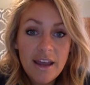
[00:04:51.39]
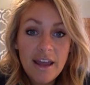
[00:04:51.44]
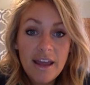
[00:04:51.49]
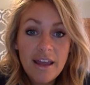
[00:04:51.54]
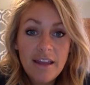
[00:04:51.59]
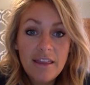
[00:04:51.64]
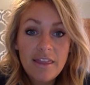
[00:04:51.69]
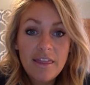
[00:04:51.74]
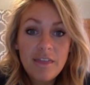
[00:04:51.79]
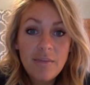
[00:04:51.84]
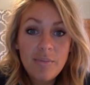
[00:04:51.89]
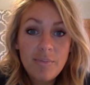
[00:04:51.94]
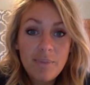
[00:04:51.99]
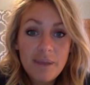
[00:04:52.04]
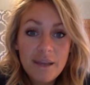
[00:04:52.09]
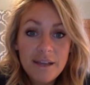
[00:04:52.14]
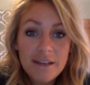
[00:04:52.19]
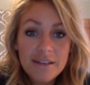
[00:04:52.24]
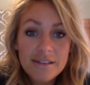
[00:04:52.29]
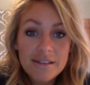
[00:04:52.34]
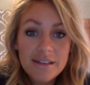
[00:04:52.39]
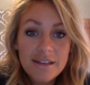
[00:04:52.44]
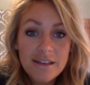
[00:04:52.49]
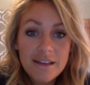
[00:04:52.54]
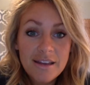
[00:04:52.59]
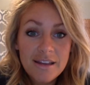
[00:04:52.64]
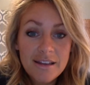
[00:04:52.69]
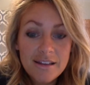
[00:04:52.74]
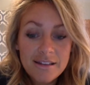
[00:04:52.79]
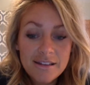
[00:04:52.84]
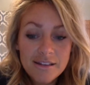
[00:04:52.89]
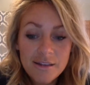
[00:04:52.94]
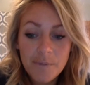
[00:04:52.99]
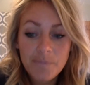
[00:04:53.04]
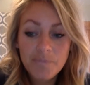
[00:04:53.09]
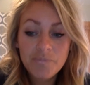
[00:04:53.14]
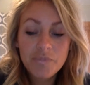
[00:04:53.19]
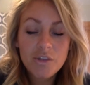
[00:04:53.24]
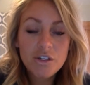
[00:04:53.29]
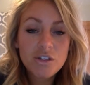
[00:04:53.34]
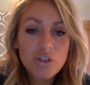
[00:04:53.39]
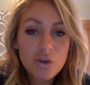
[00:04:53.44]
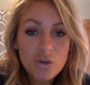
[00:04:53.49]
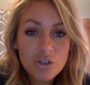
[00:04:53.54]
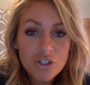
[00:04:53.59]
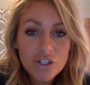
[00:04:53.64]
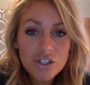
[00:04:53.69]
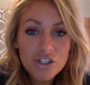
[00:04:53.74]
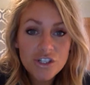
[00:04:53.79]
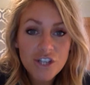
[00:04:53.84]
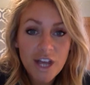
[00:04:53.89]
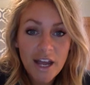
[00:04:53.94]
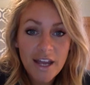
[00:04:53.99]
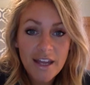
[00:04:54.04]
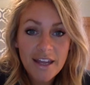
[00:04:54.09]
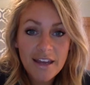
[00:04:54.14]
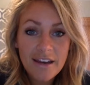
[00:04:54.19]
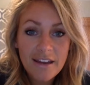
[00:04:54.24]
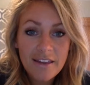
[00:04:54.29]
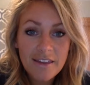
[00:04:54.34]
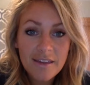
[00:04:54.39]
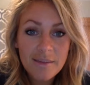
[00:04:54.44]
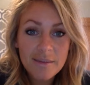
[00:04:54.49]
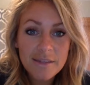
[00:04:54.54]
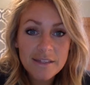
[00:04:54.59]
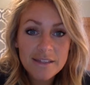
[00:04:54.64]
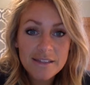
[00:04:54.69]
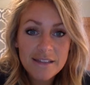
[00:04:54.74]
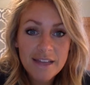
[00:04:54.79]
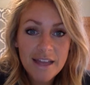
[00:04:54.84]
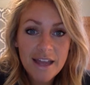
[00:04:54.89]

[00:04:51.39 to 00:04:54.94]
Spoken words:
And the biggest thing is, don't just check in on them and say,